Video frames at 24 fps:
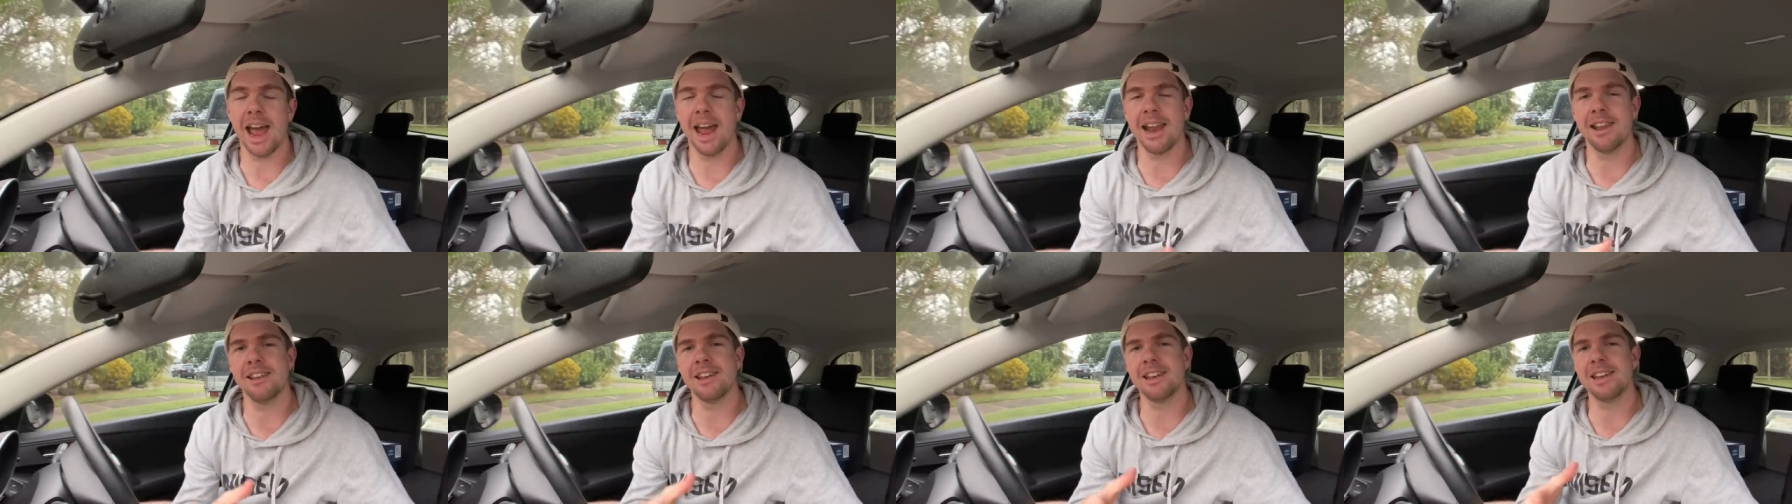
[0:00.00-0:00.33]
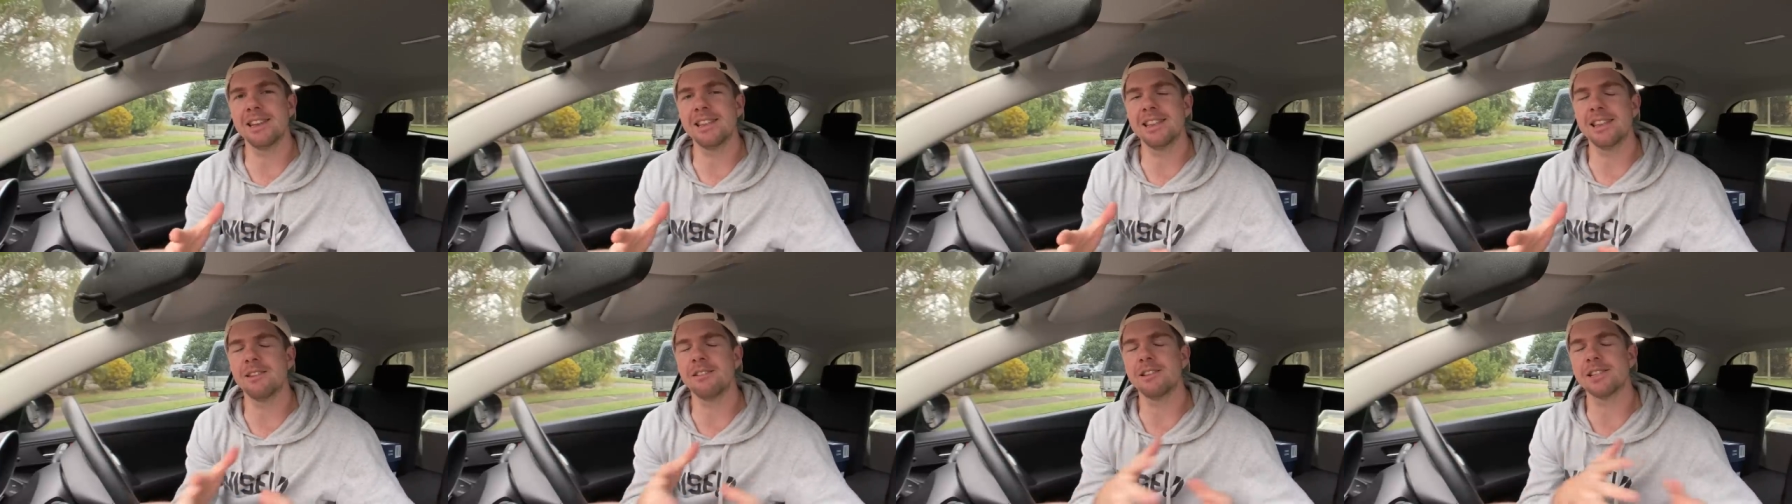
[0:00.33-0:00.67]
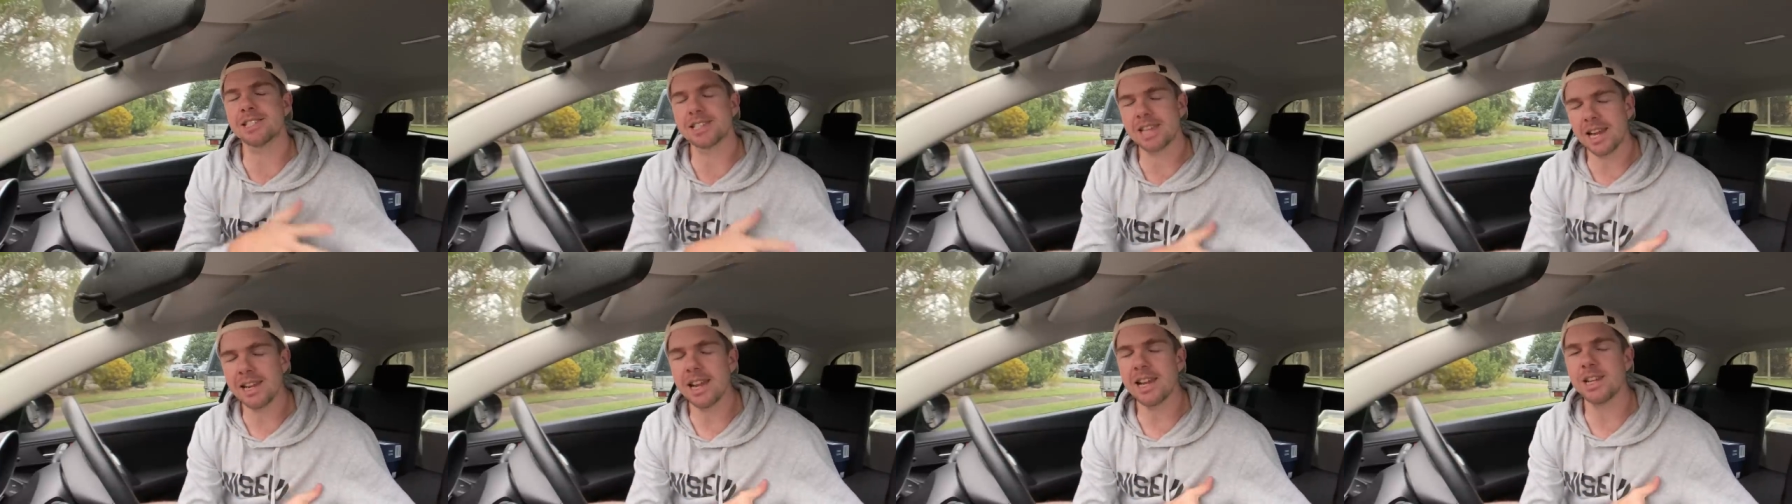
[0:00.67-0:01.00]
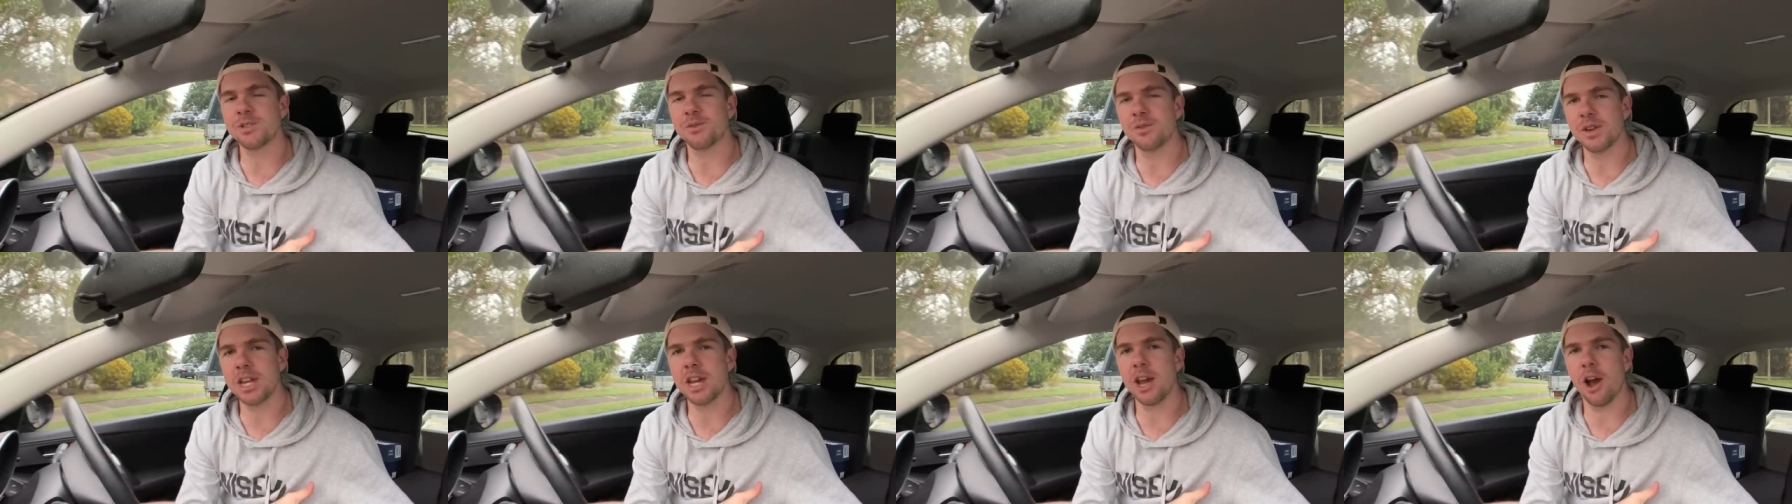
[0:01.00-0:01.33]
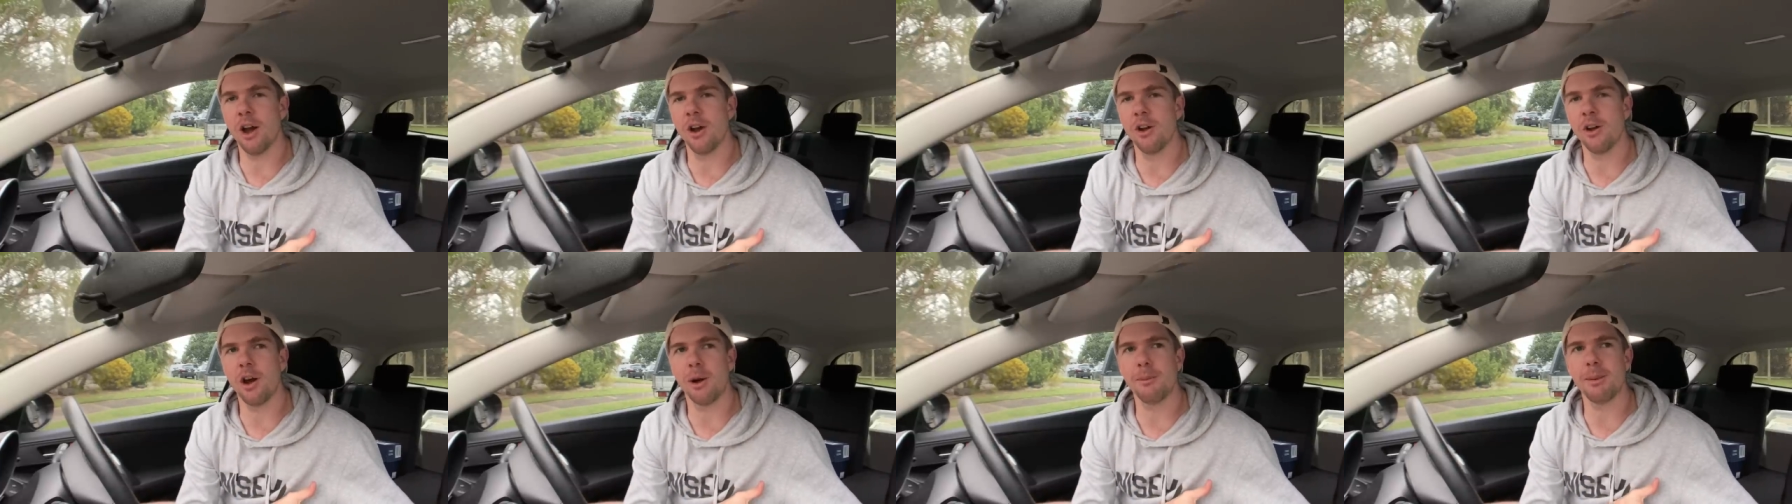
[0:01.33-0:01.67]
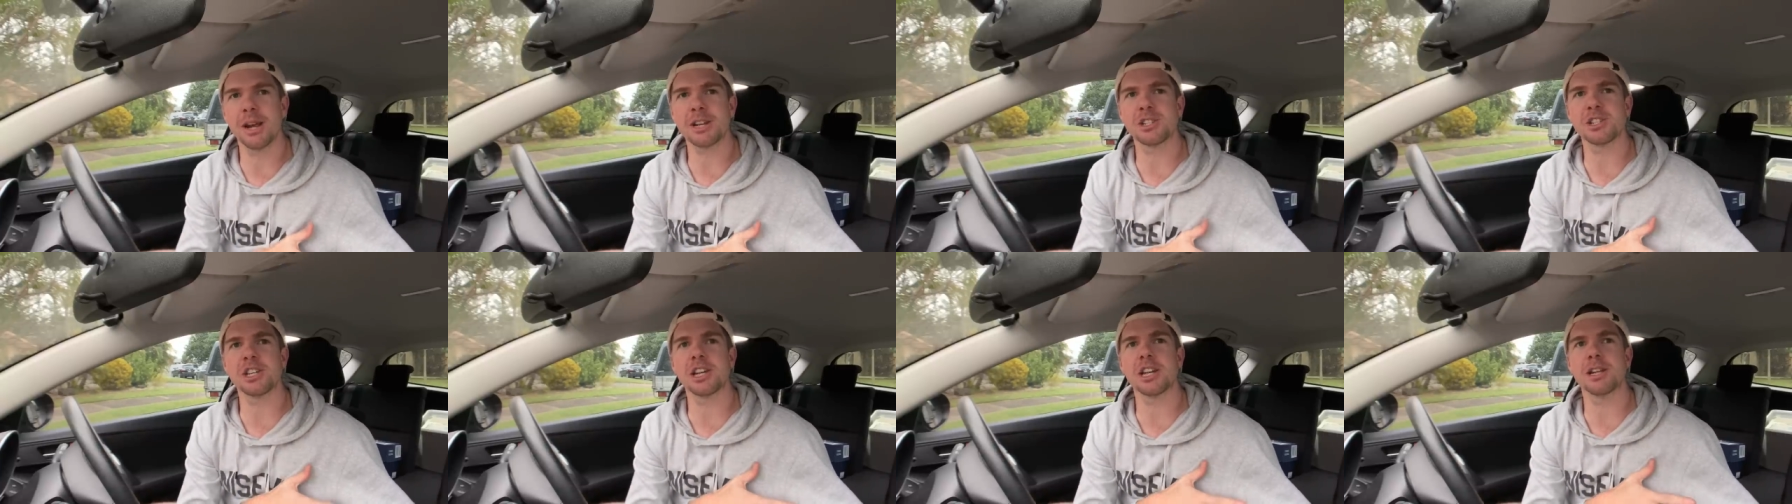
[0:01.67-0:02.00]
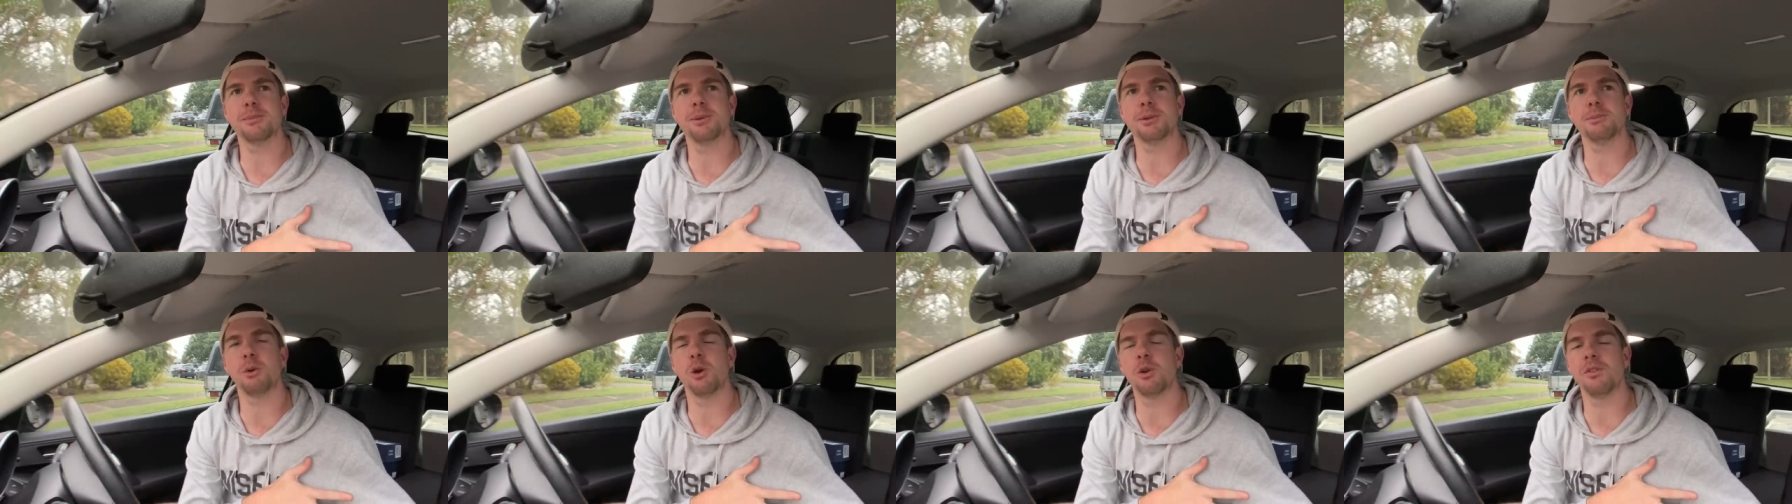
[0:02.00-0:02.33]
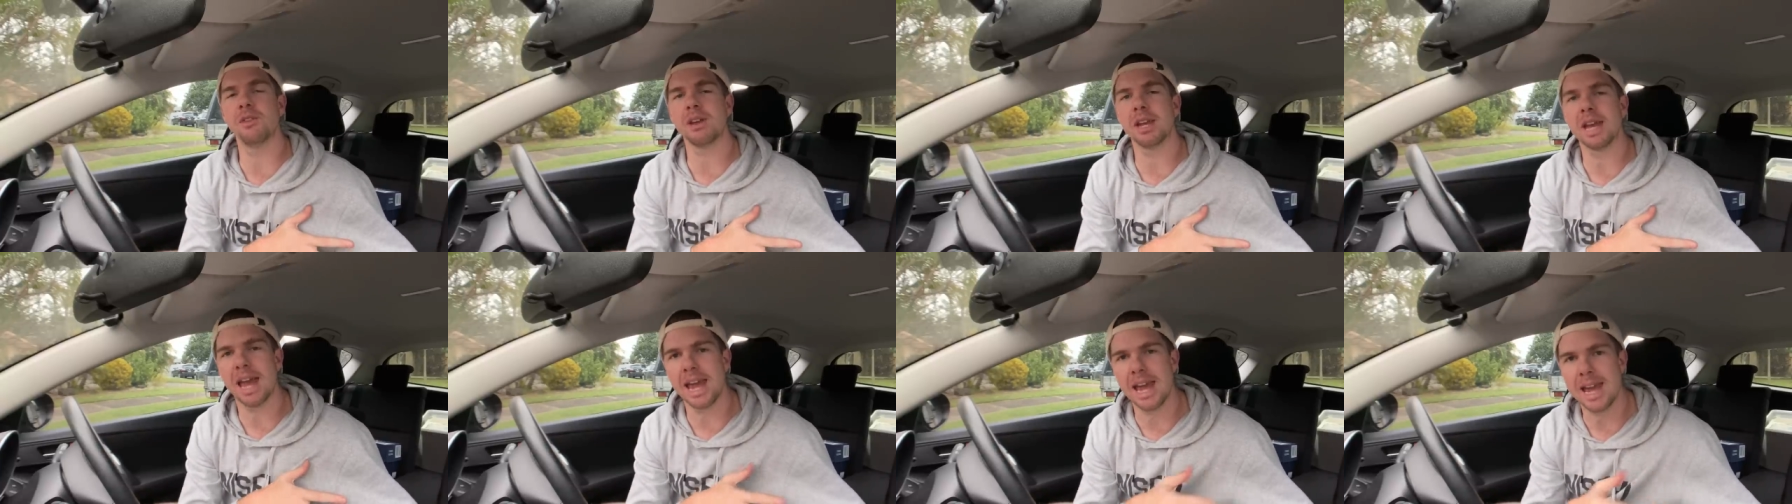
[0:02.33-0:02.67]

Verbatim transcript: And in Sunday's video, I'm actually going to be moving